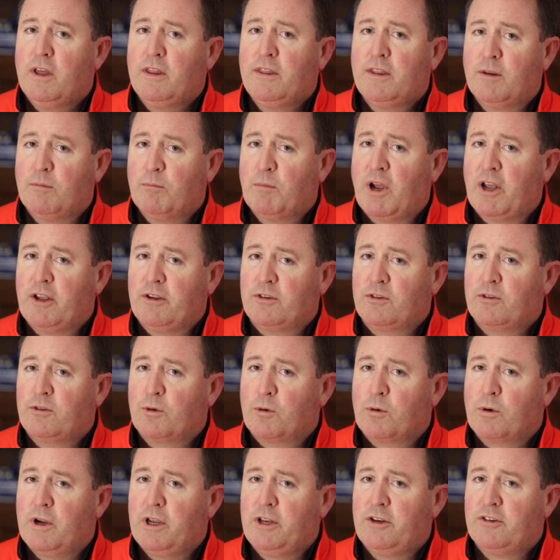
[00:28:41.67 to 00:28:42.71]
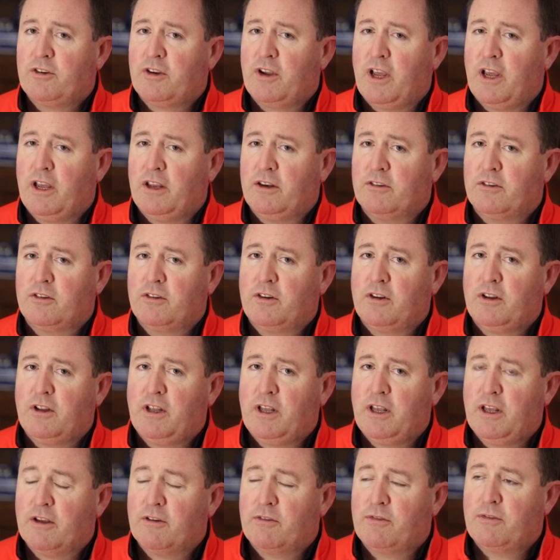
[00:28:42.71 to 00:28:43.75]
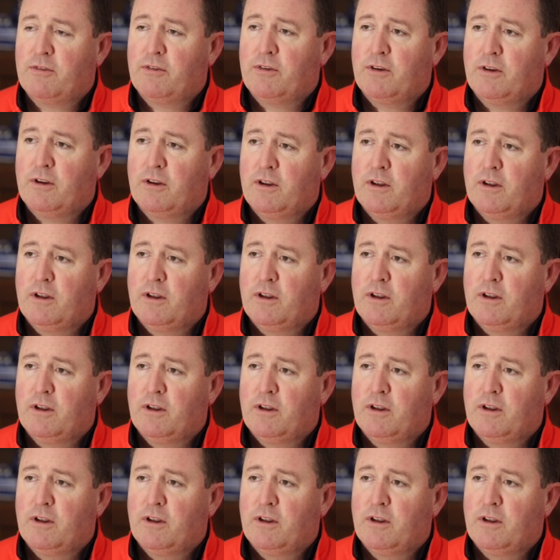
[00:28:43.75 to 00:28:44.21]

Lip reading: that my story changed if,